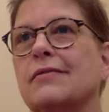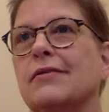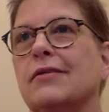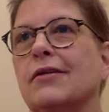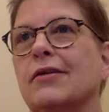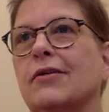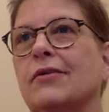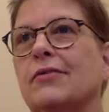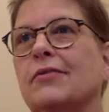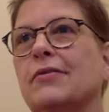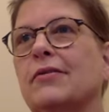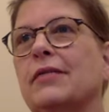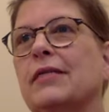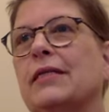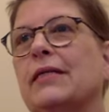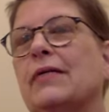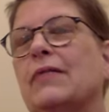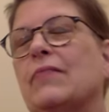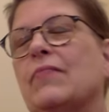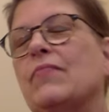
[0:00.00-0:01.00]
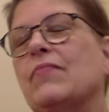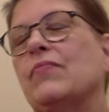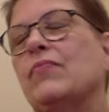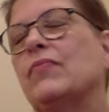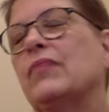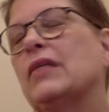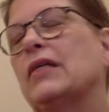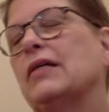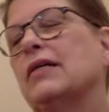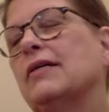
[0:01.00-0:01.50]
you know
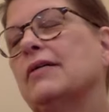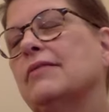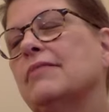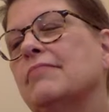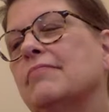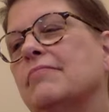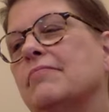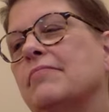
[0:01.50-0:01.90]
um,